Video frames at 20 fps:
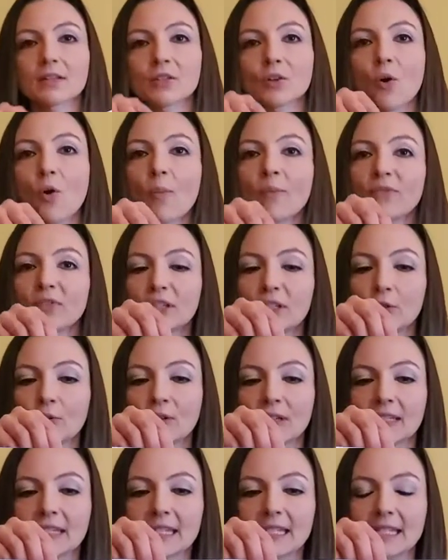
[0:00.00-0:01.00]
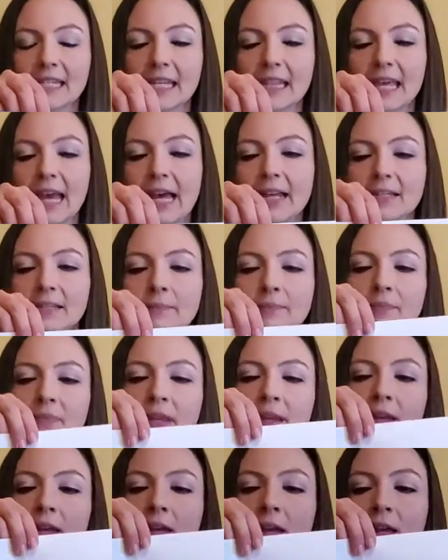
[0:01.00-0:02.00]
So hopefully you can see that.
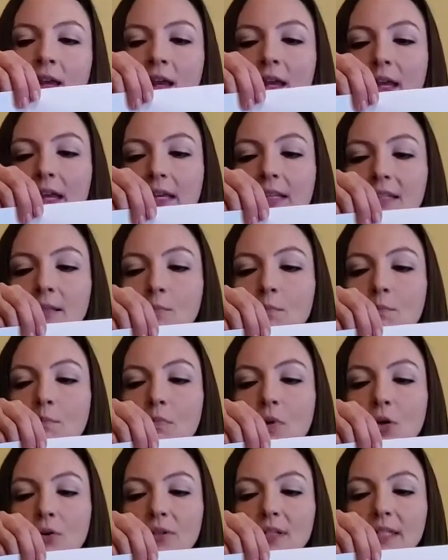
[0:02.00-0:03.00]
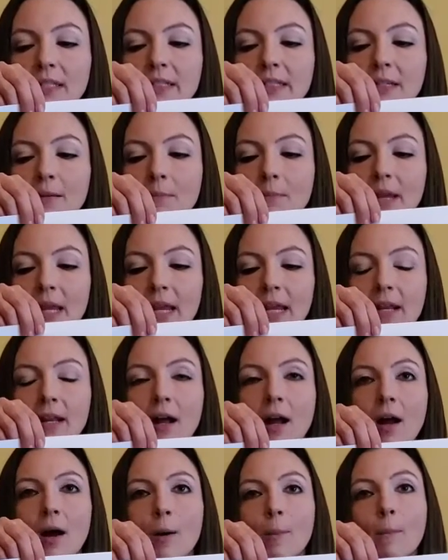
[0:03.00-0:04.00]
It's mostly made
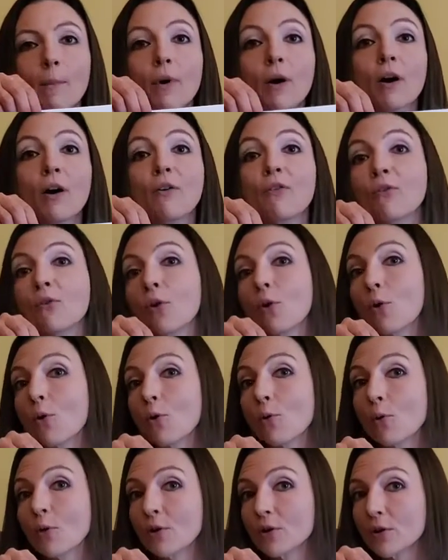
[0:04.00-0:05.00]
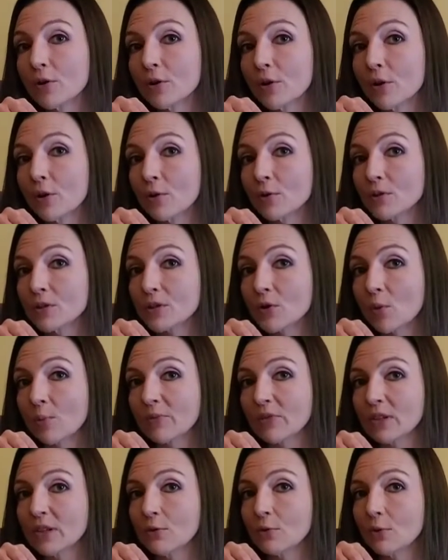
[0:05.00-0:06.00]
up of quarter notes.
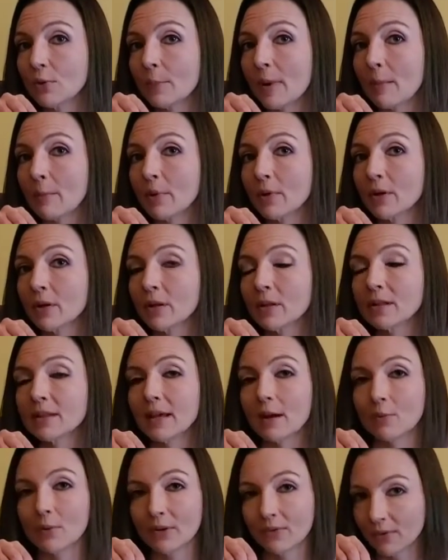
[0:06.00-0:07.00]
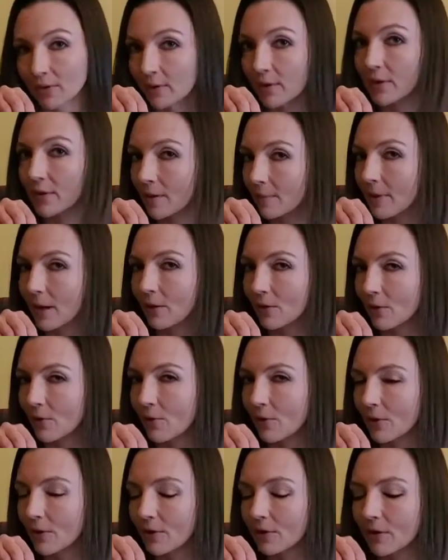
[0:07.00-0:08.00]
Hopefully you remember that we've learned about
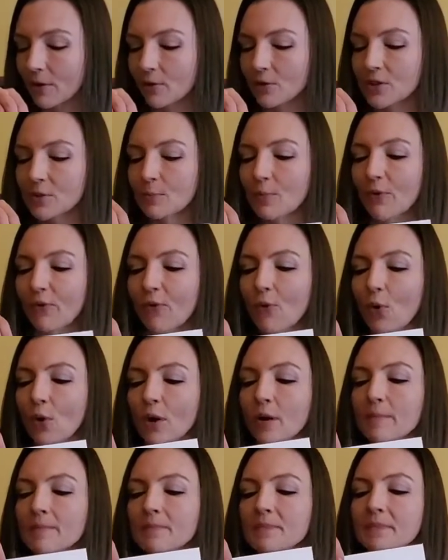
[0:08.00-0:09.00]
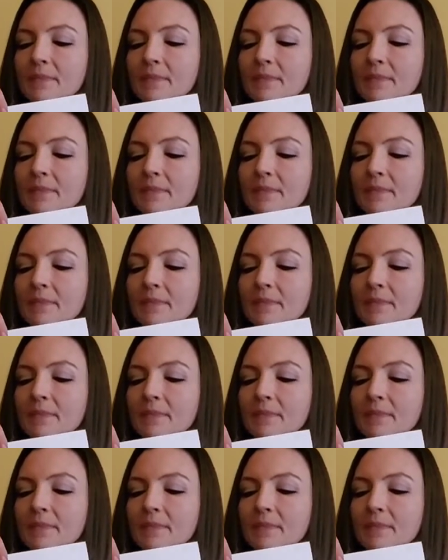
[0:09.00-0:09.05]
quarter notes before.